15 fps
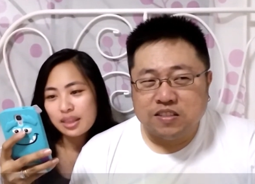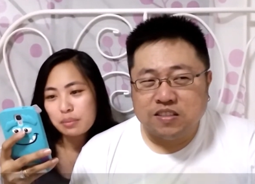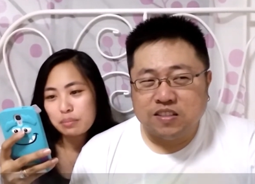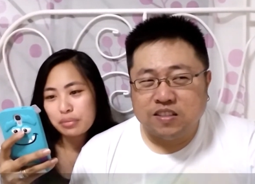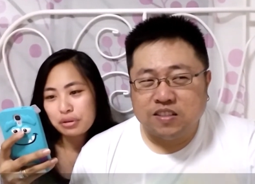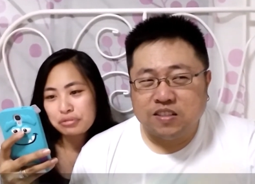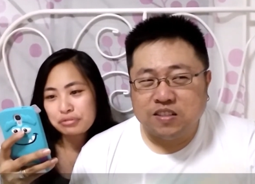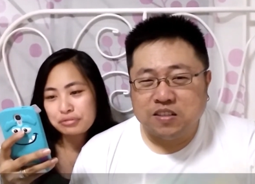
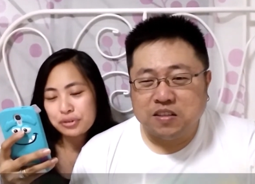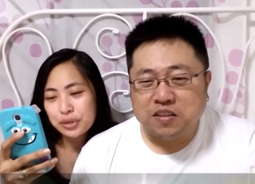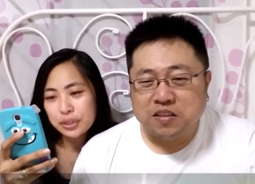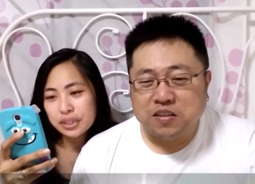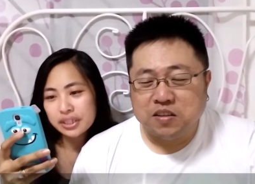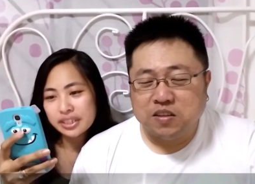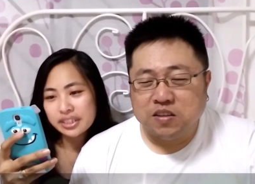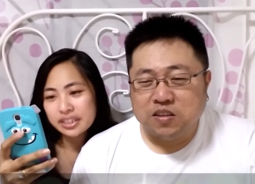Speaker 1: Number
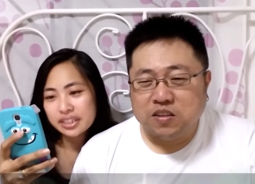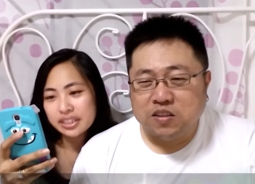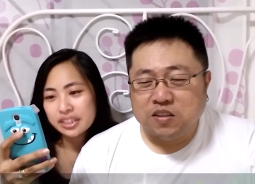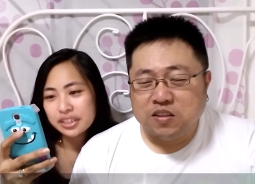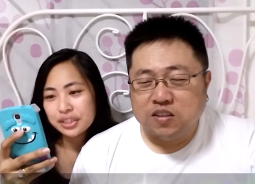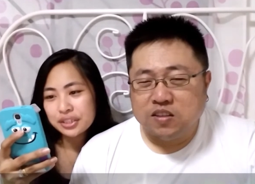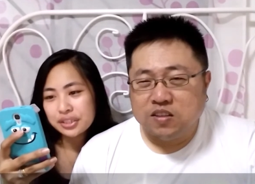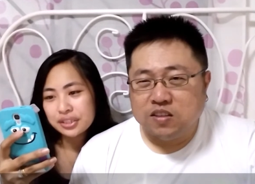four.
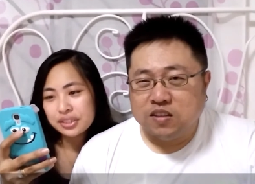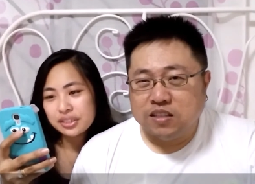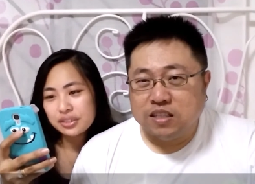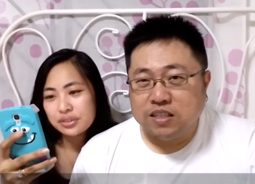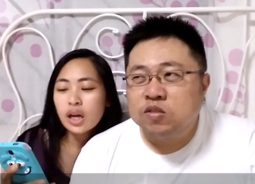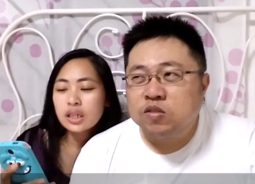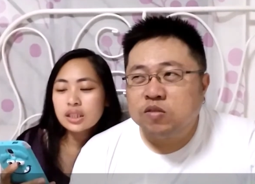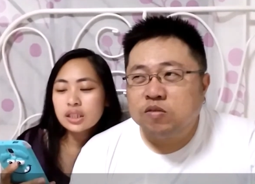
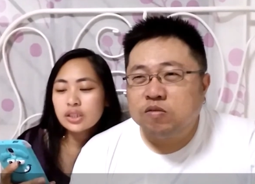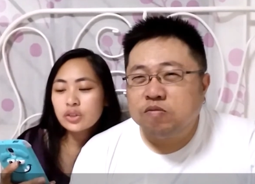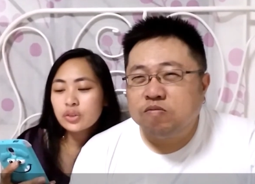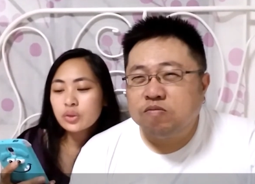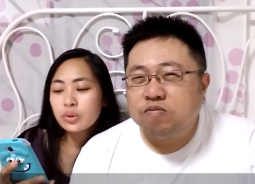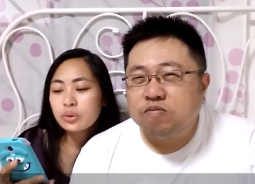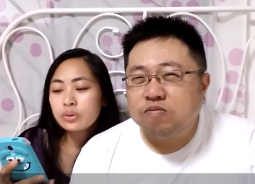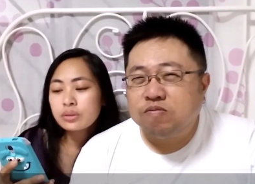Did
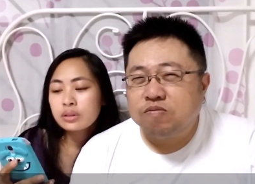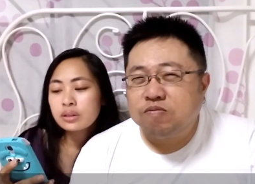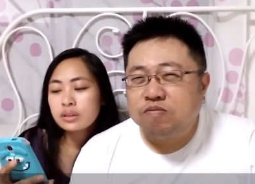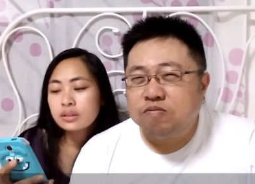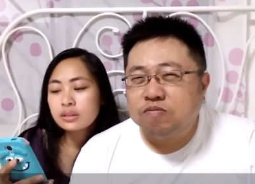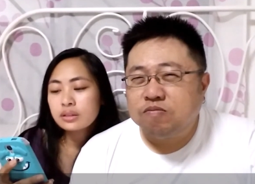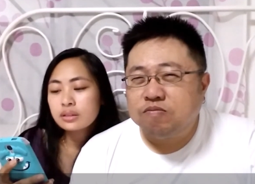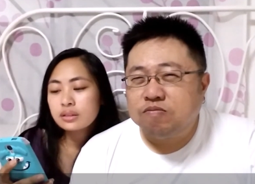Did you know
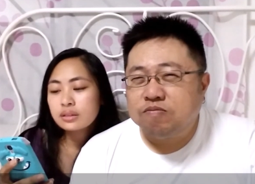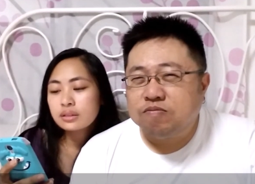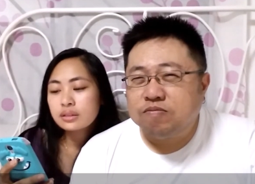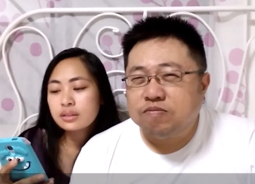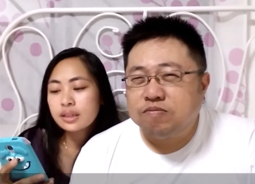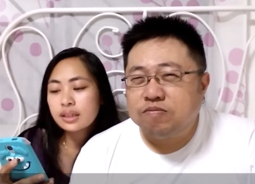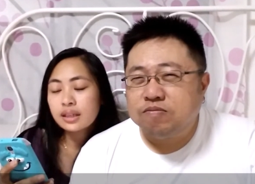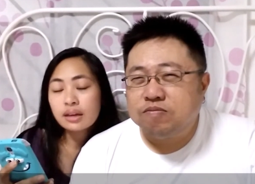
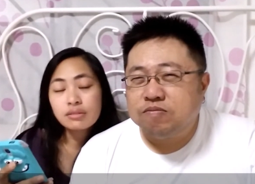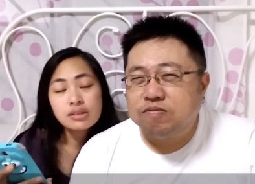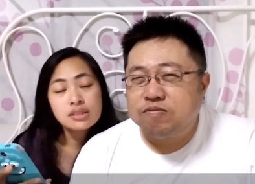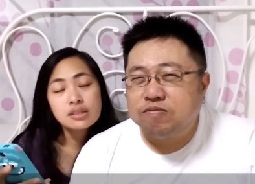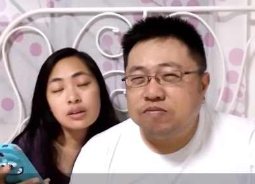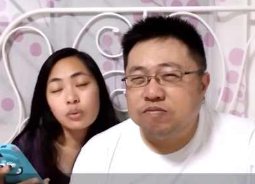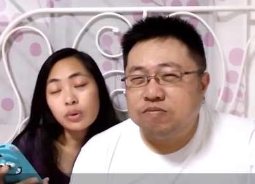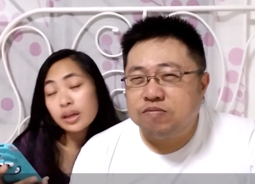that I
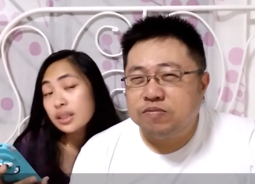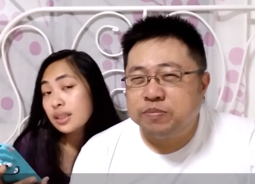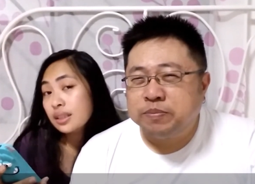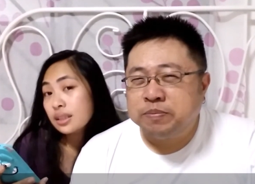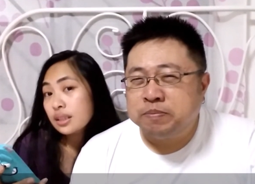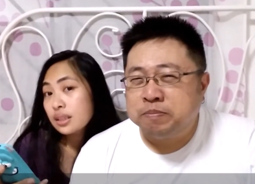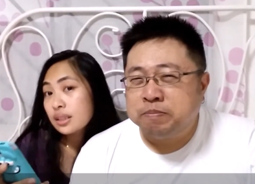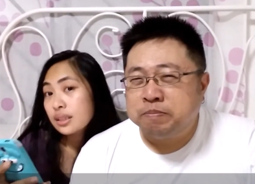was the
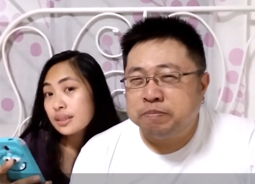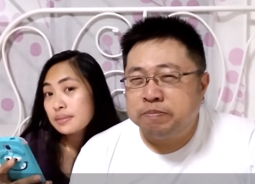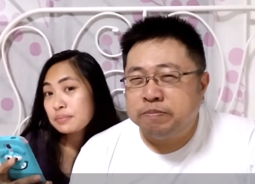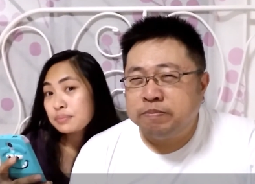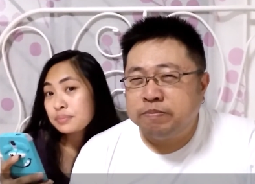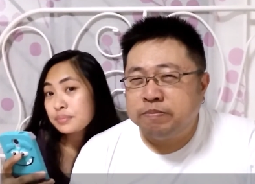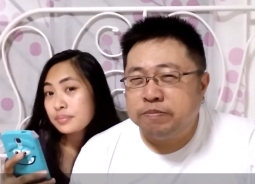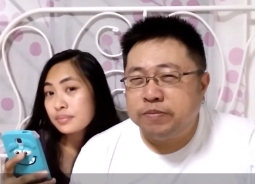one?
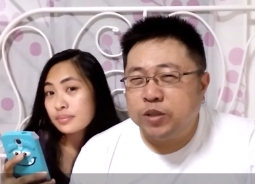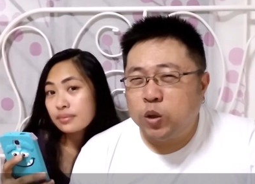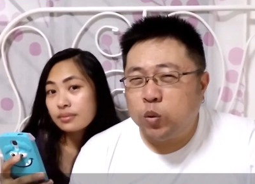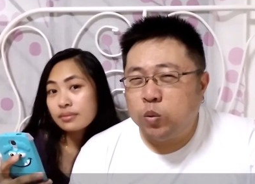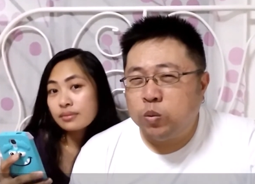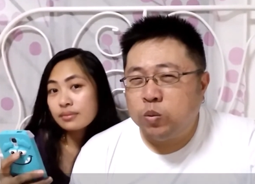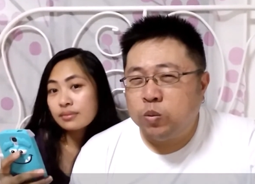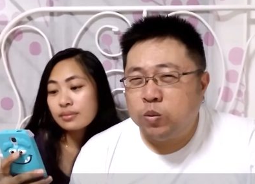
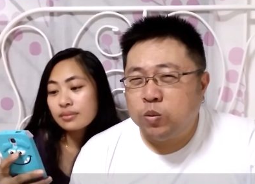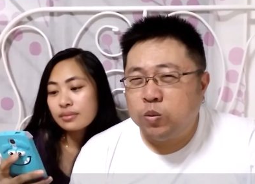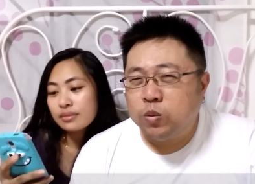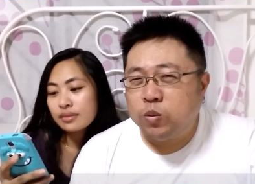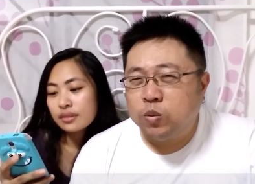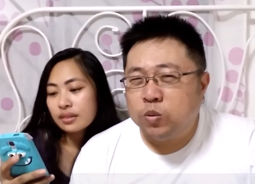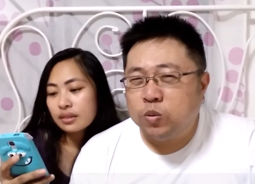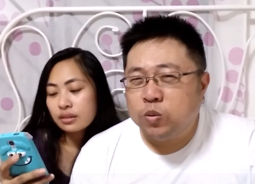
Speaker 2: No.
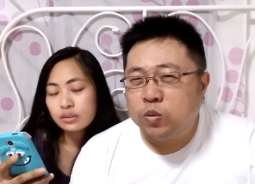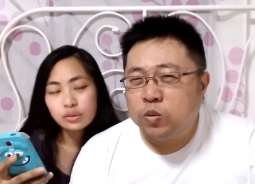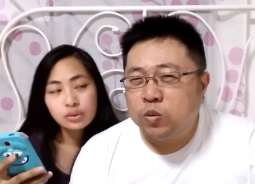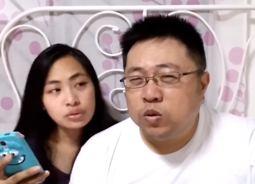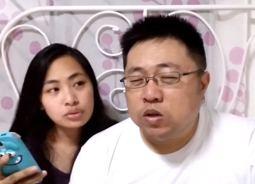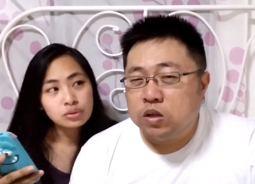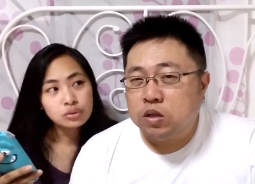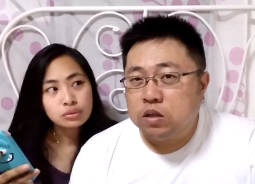
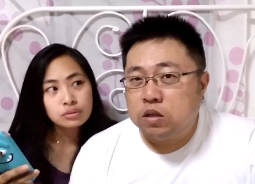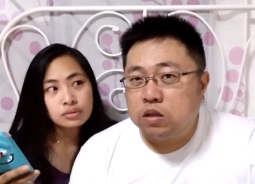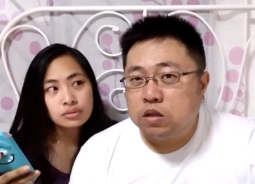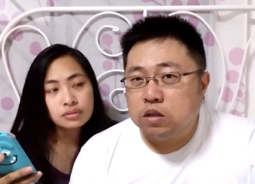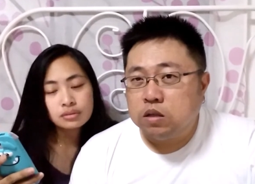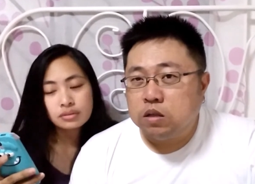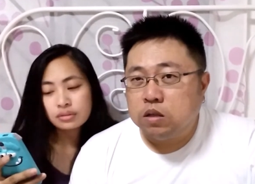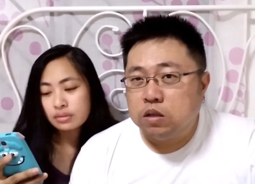
Speaker 1: No, so.
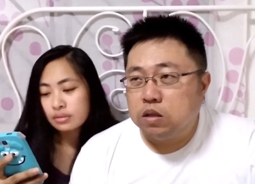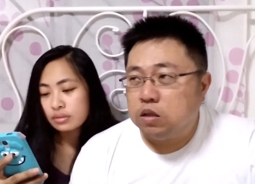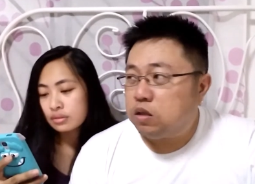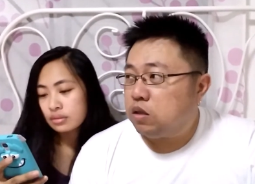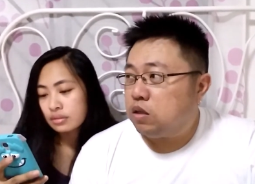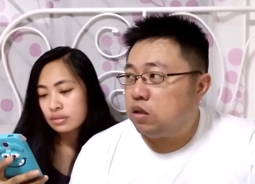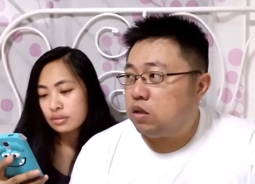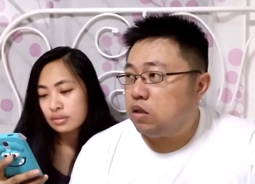
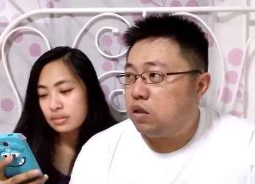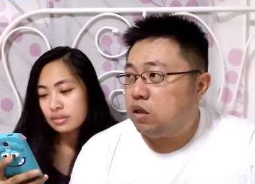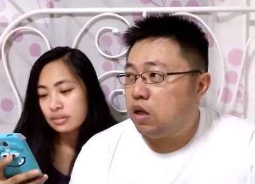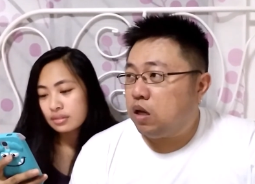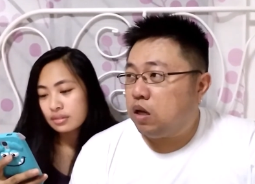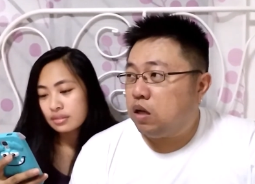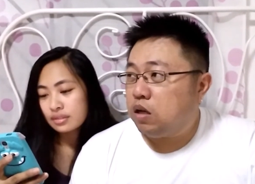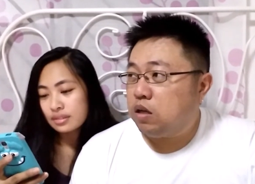
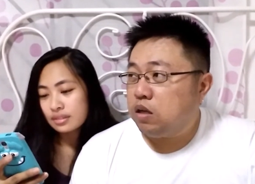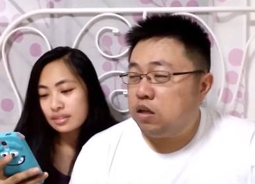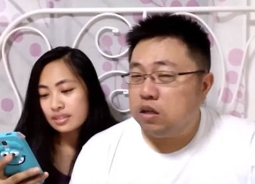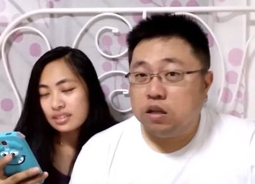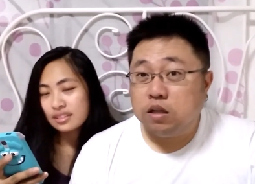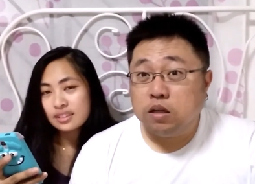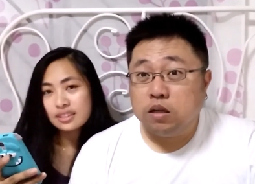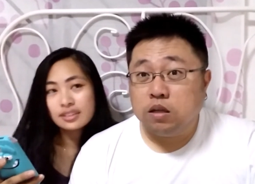
Speaker 2: Yeah.
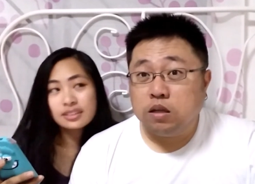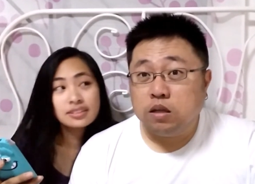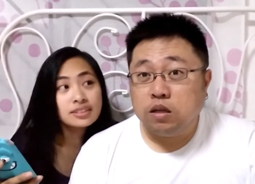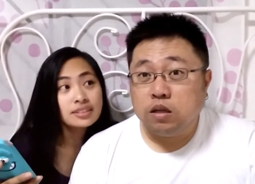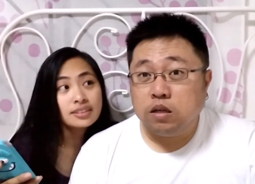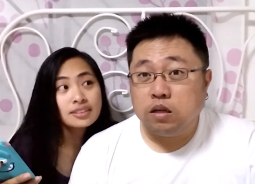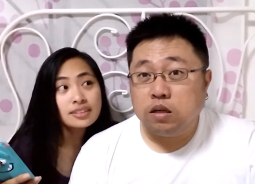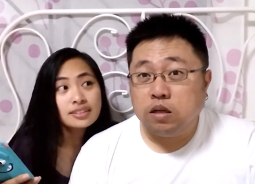
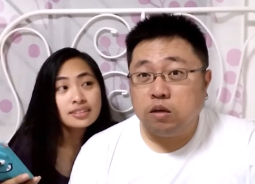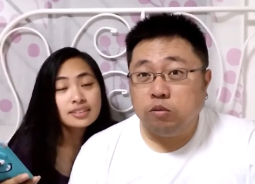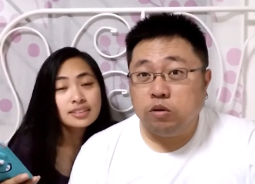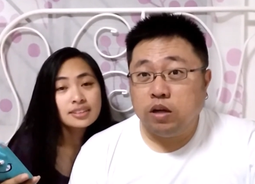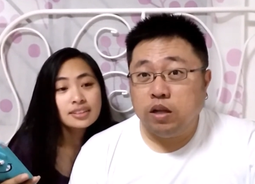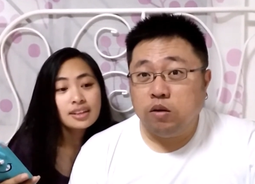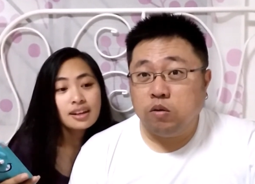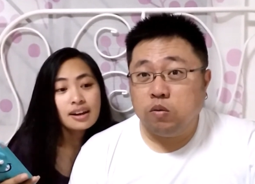Is it? How
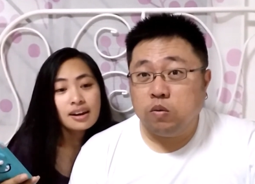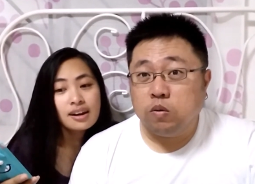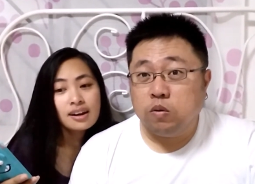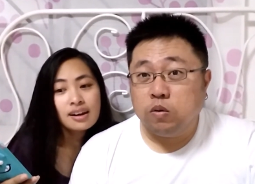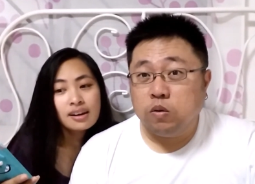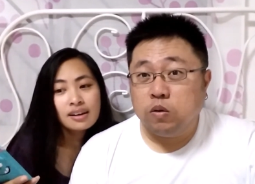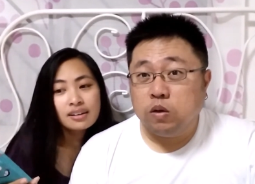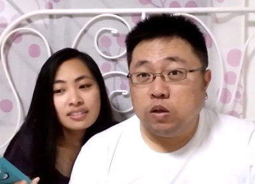would I know?
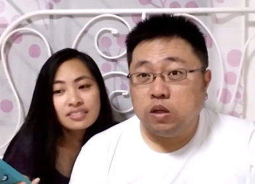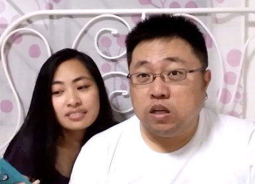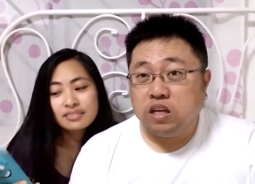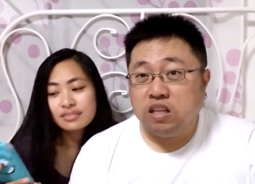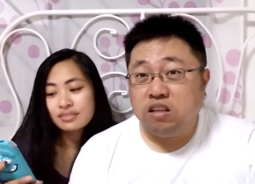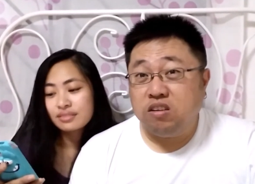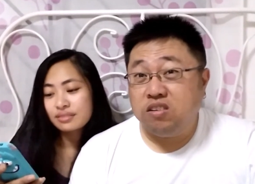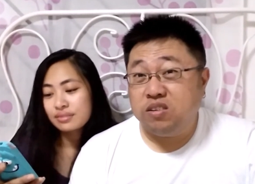
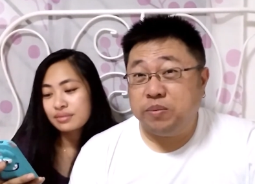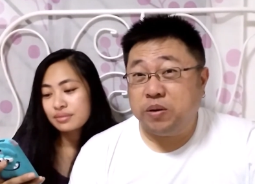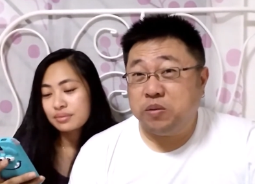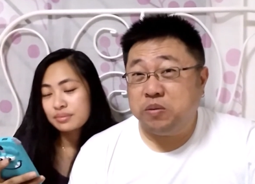Until